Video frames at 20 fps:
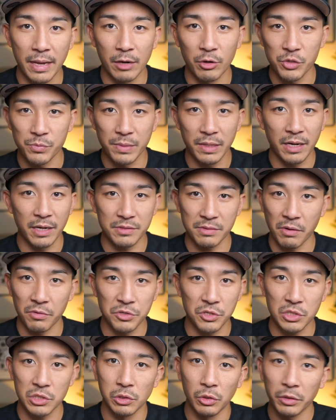And it was because I
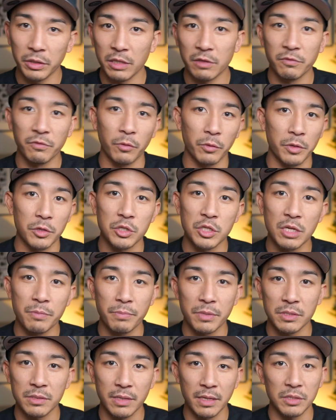was just looking for the
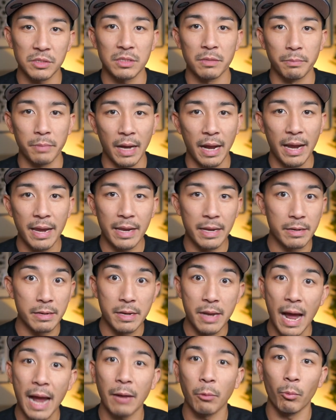cheapest things to buy
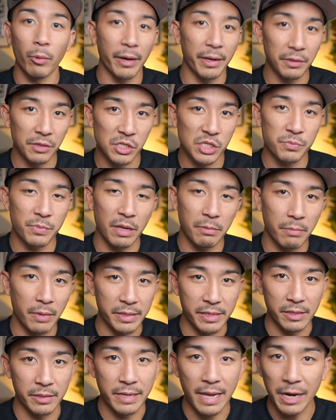and not wanting to spend
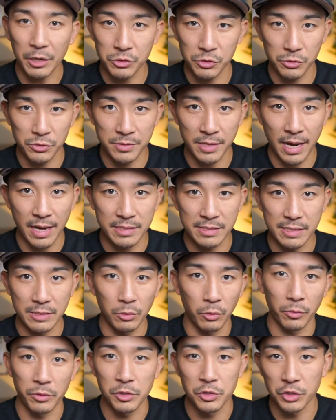money on
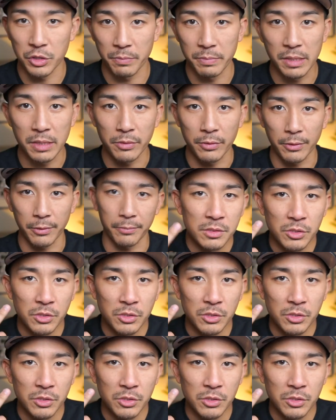exercising or the gym either.